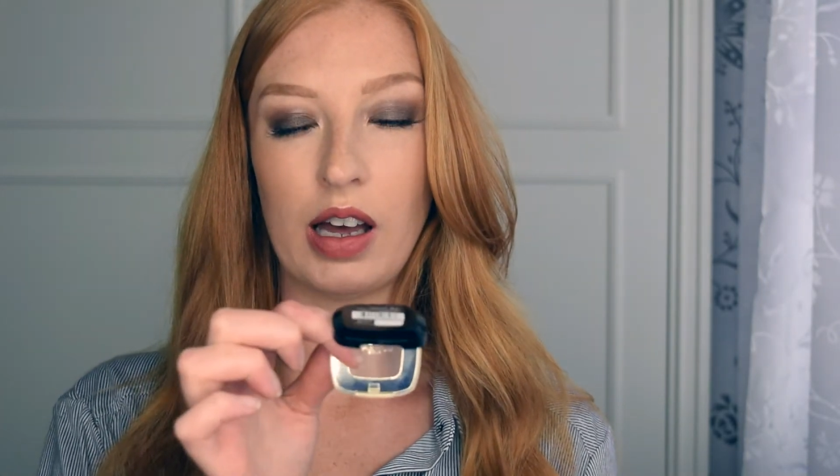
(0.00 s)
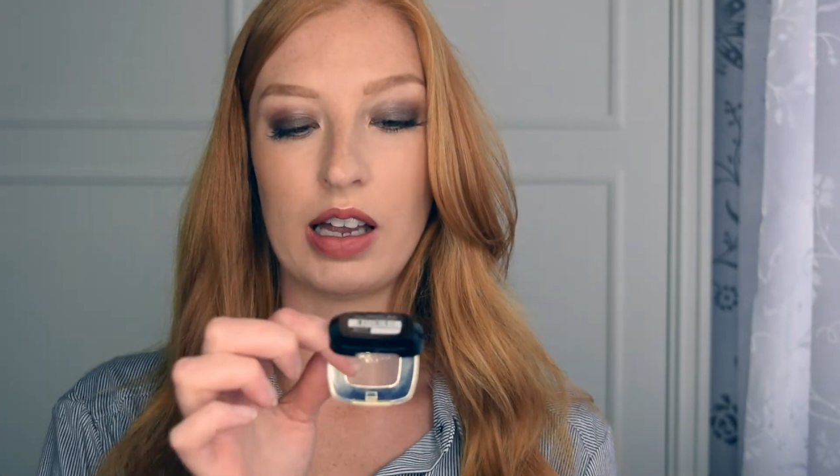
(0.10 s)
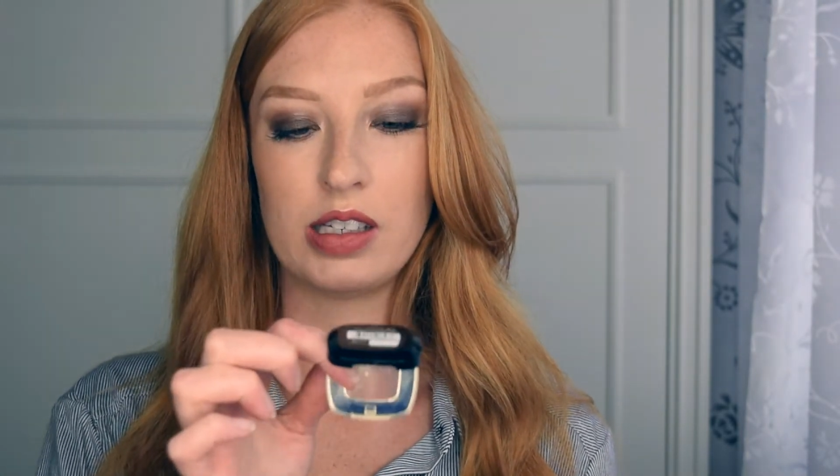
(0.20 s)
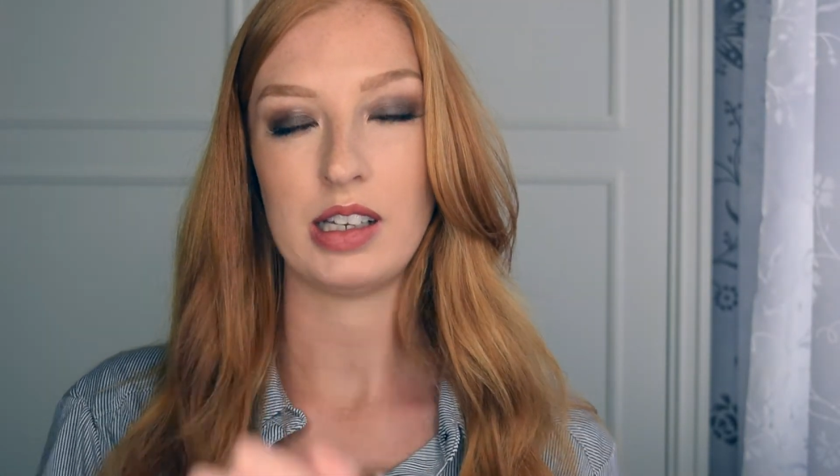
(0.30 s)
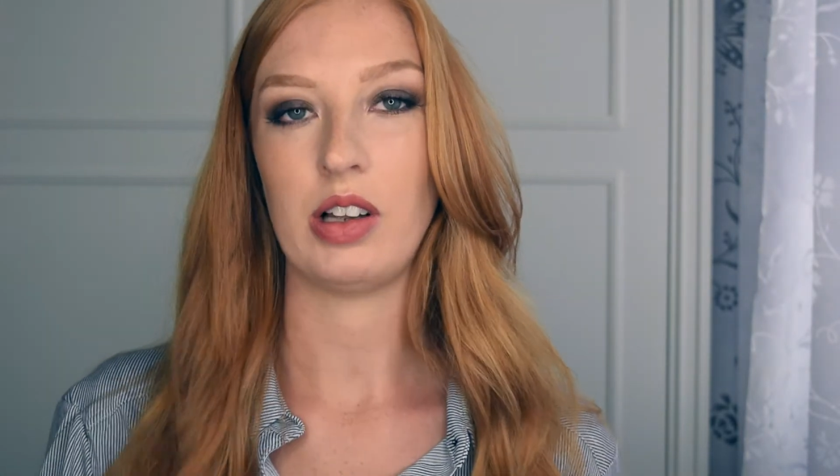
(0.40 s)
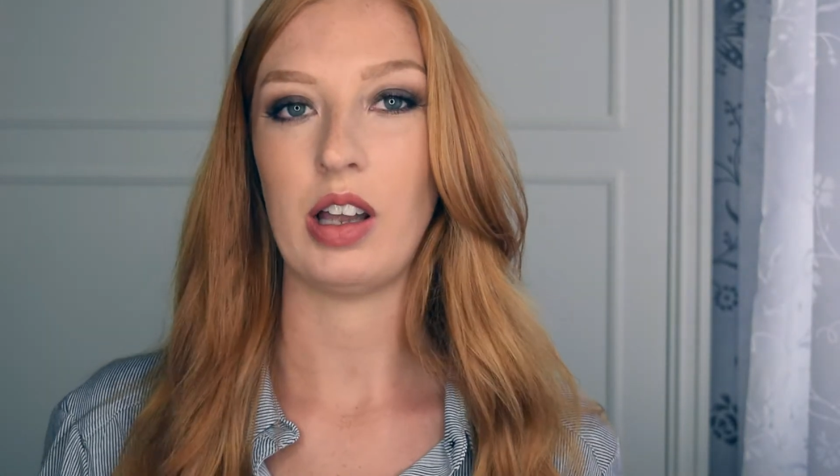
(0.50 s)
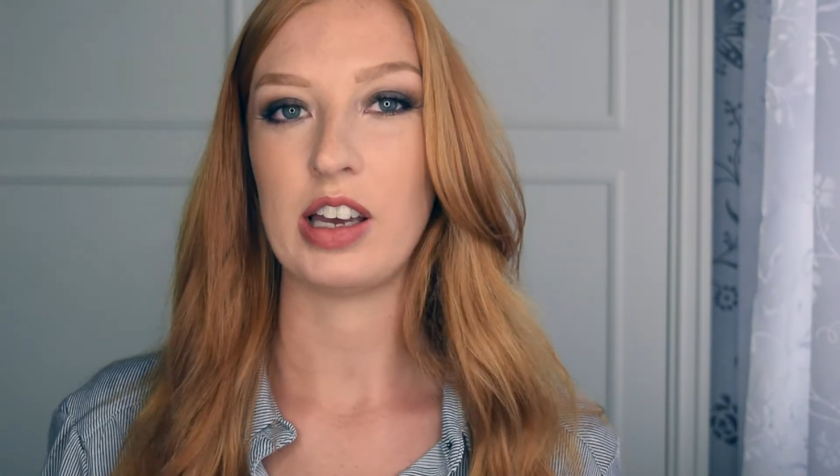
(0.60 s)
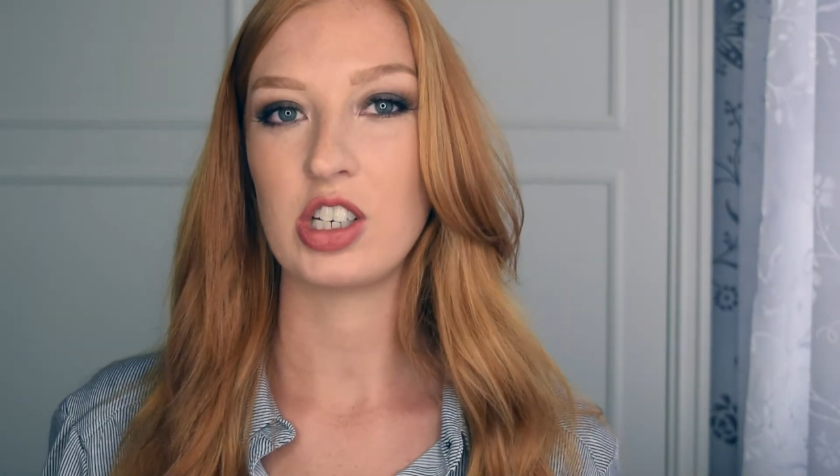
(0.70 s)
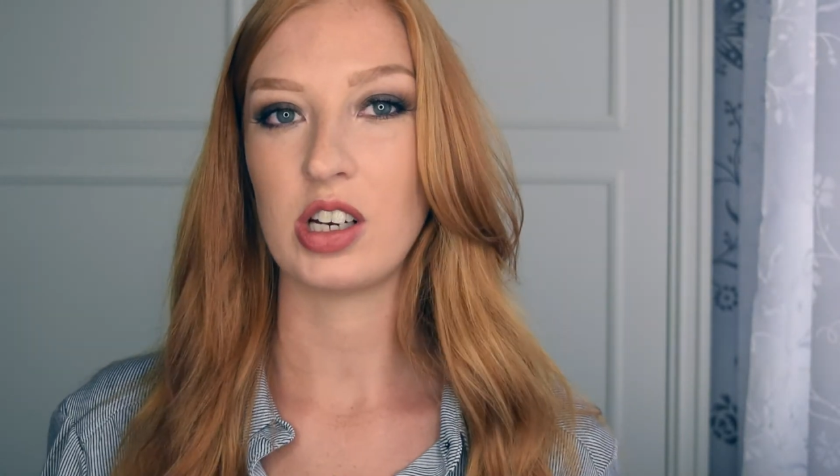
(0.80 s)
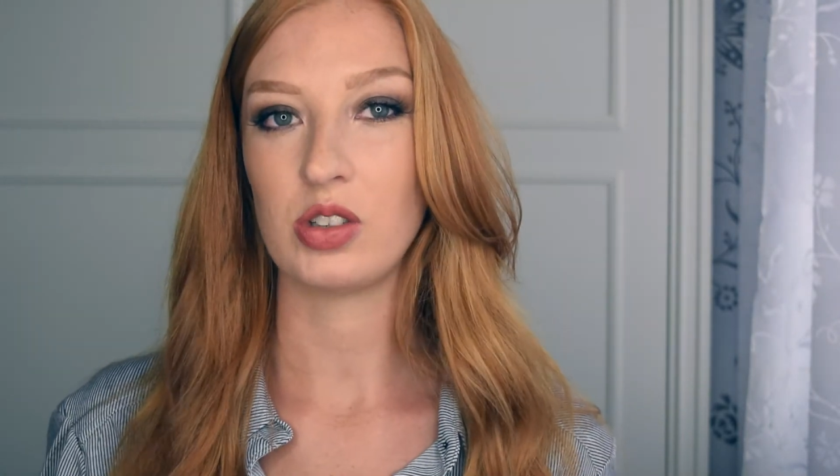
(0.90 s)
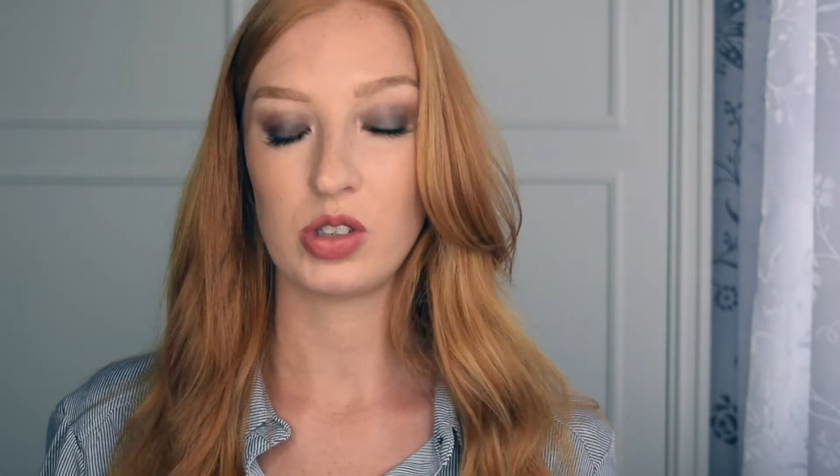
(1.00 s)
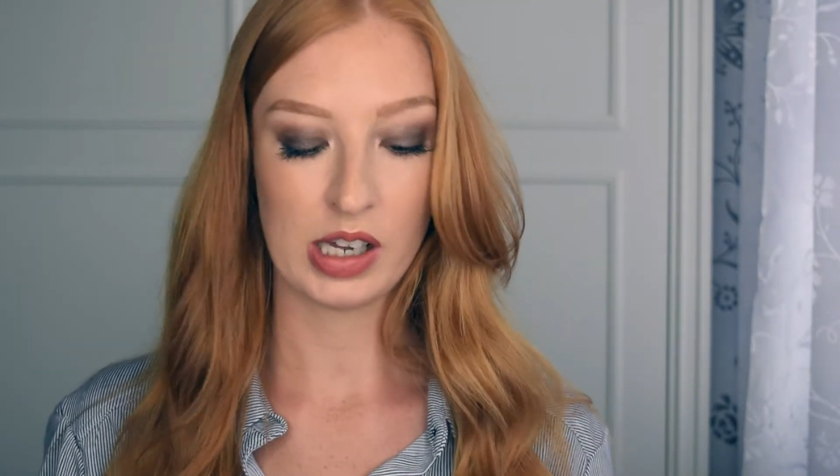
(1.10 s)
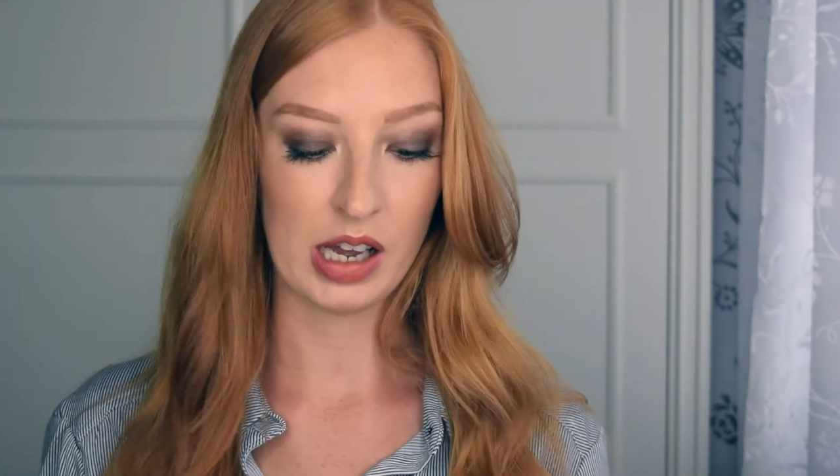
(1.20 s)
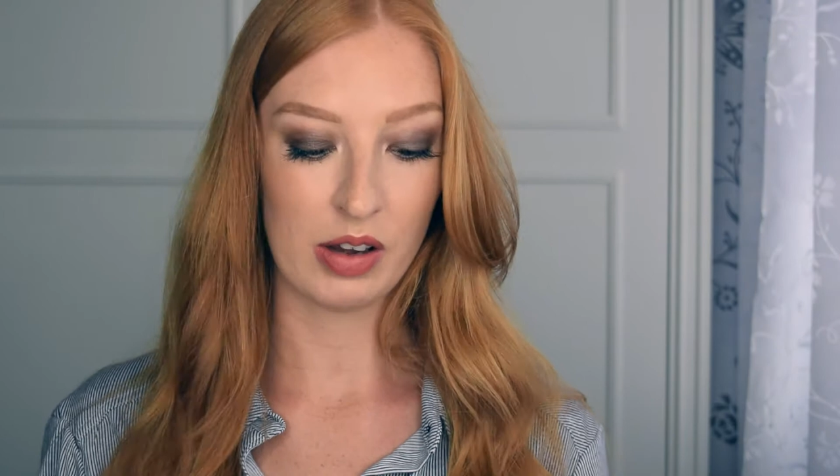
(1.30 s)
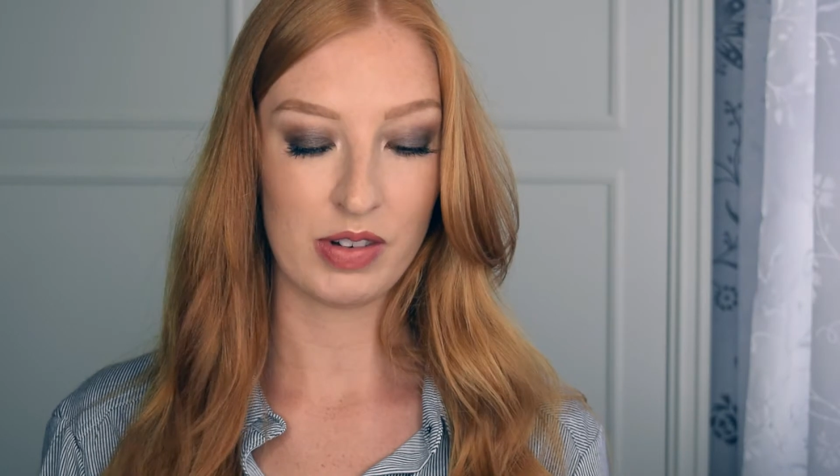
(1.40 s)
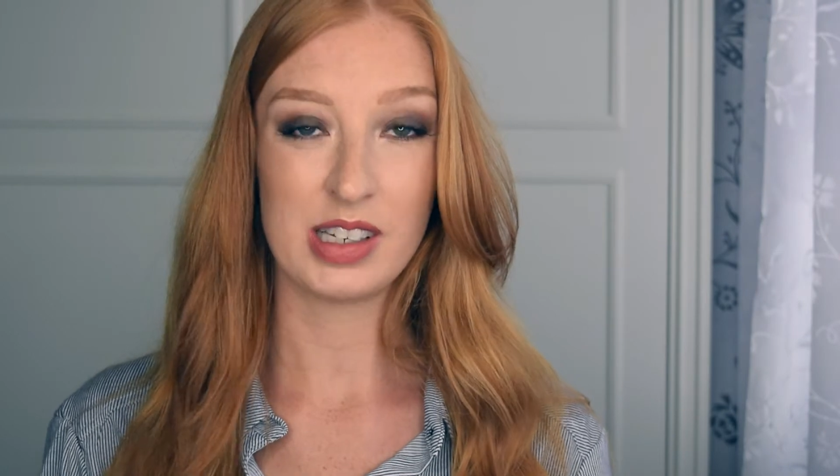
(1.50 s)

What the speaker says: handy little eyeshadow to have,